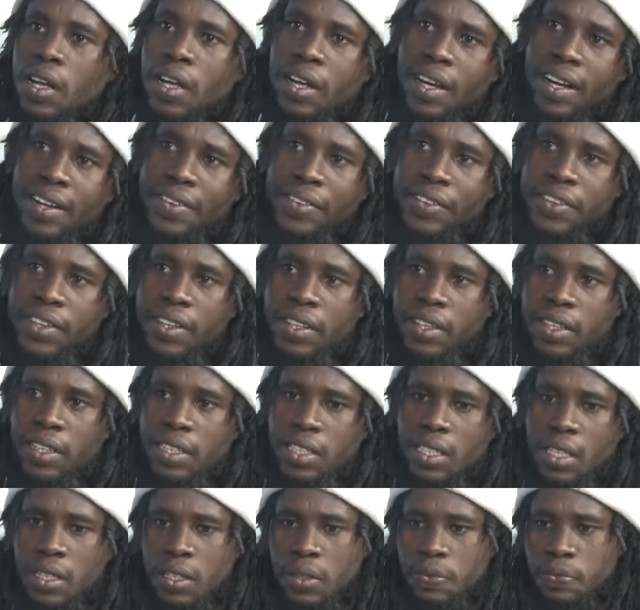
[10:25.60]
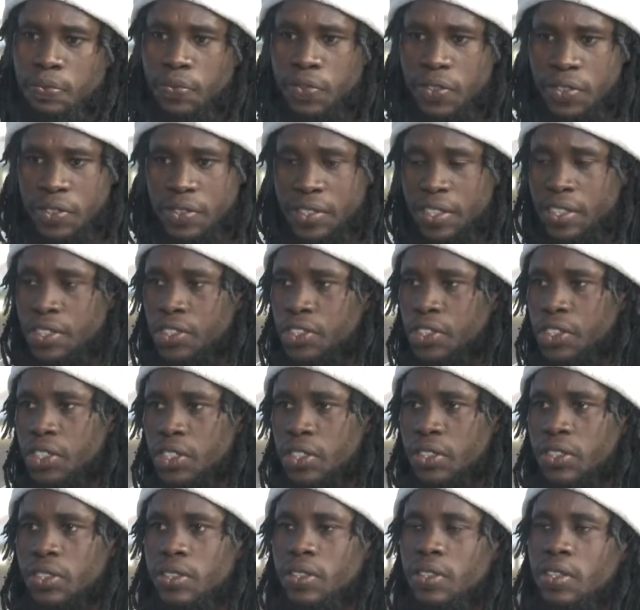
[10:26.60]
and the presidential.
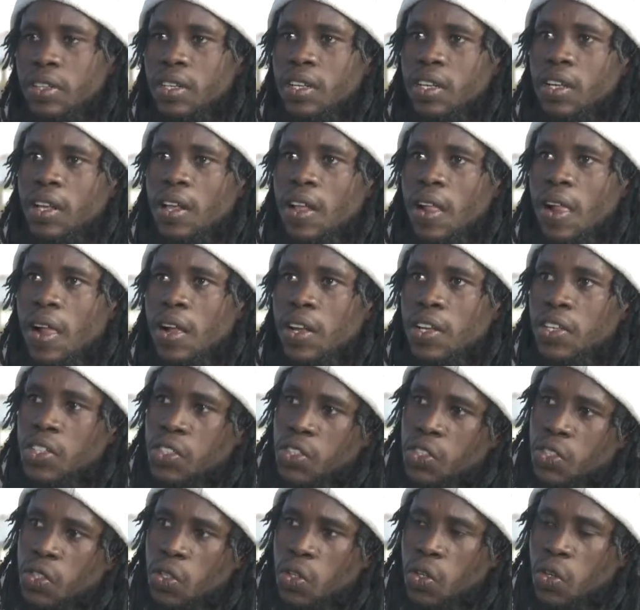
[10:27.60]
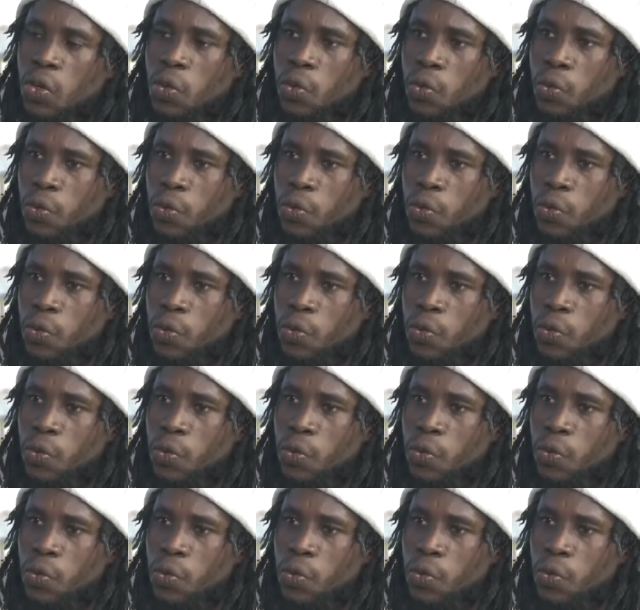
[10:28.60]
So we